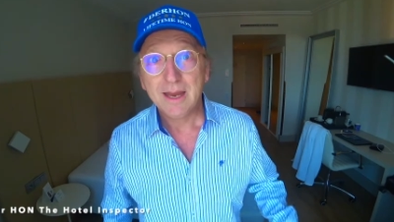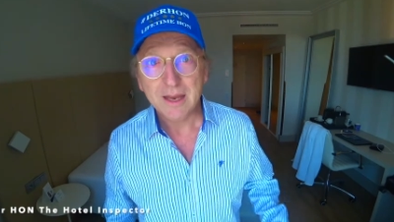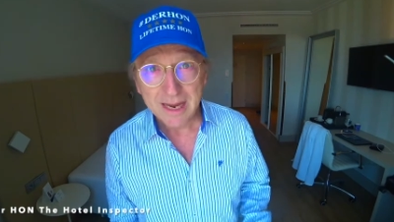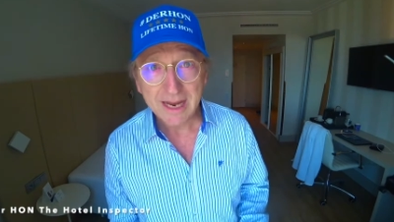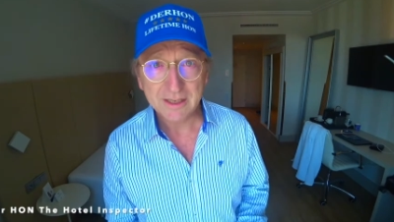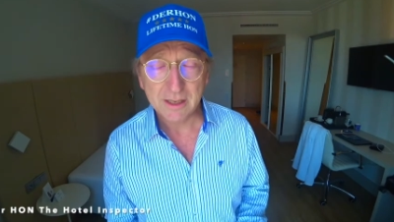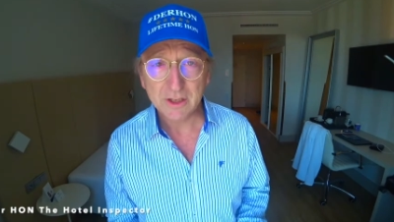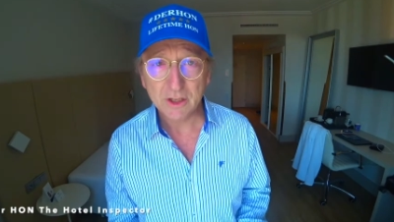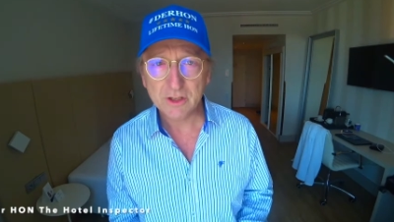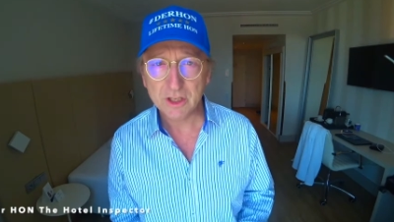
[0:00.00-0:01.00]
Next,
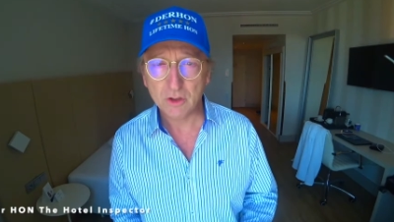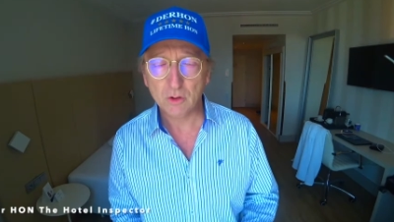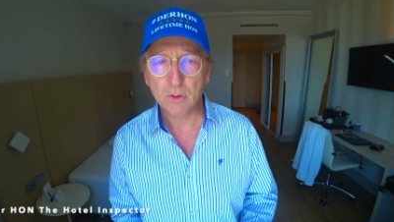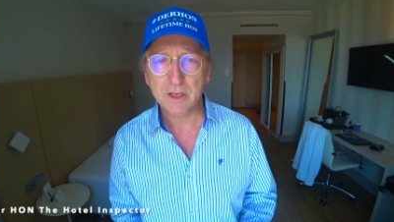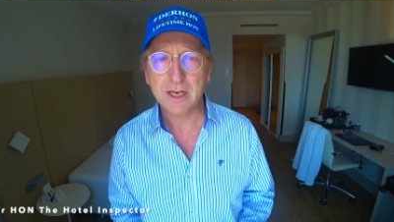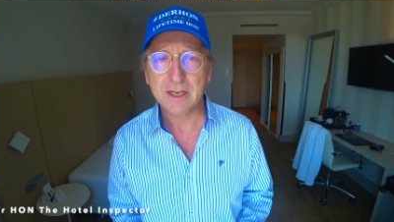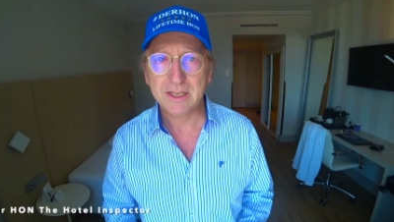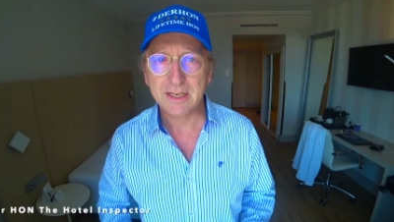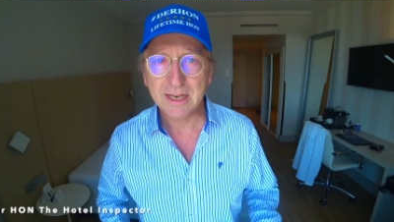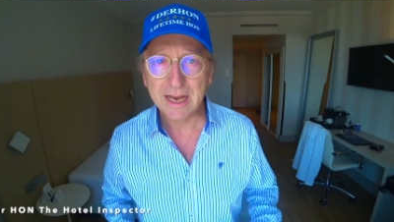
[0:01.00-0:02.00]
it continued with
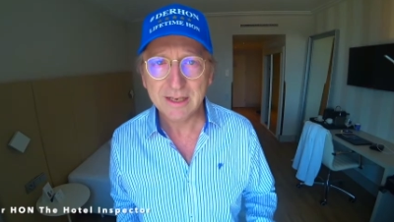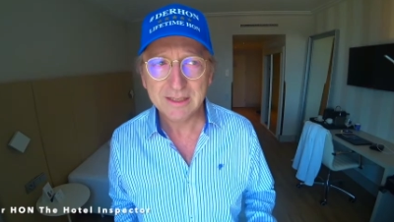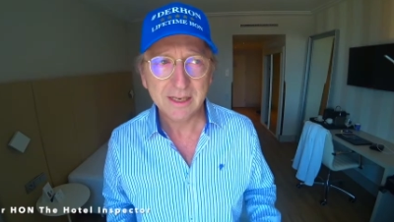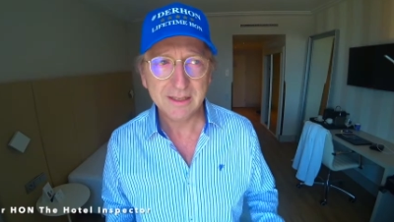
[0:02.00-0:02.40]
internet access.